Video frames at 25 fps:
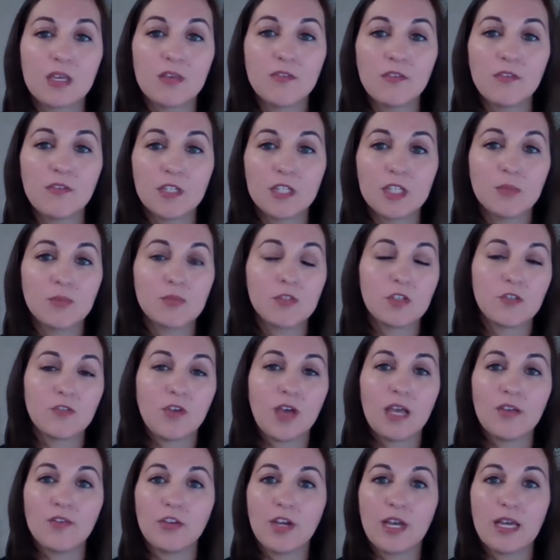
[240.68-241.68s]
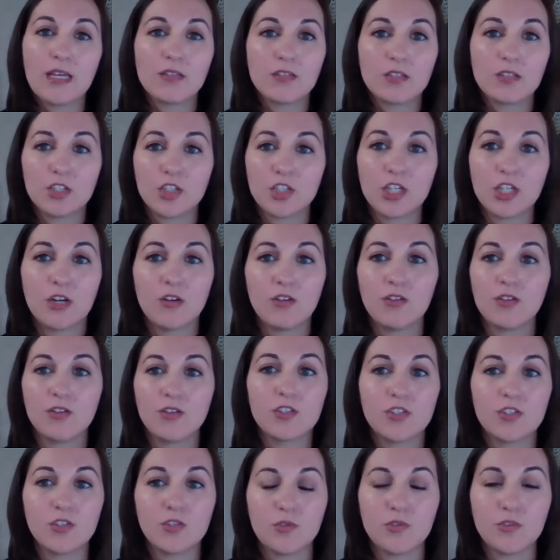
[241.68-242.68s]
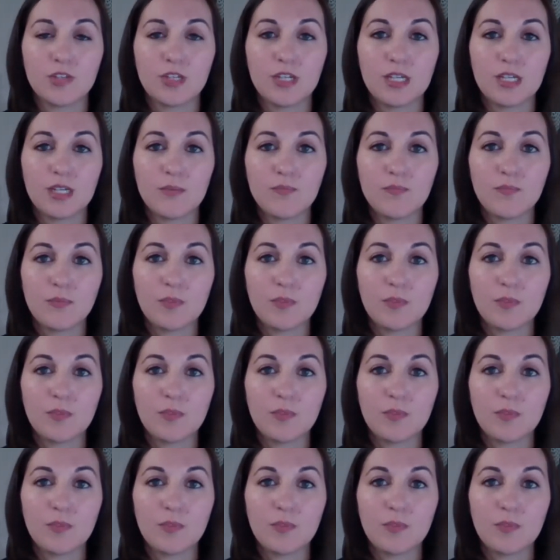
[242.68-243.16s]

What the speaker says: a victim survivor has to share their story.